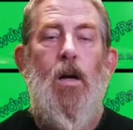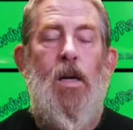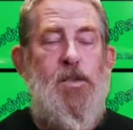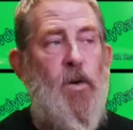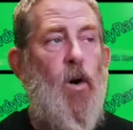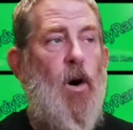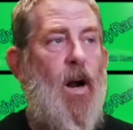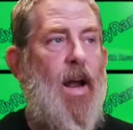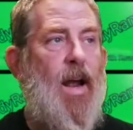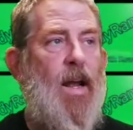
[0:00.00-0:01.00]
as
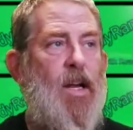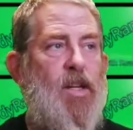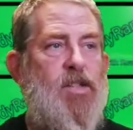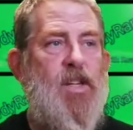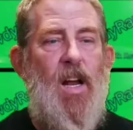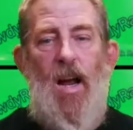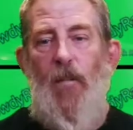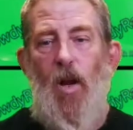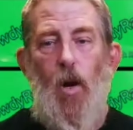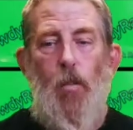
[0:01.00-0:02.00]
far as
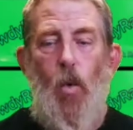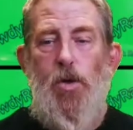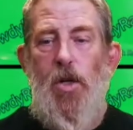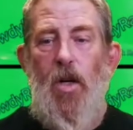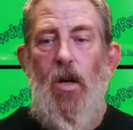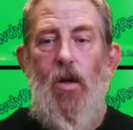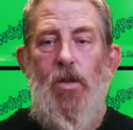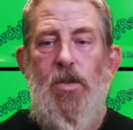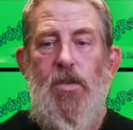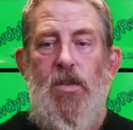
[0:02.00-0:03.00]
having an abortion
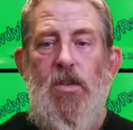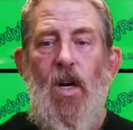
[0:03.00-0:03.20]
goes,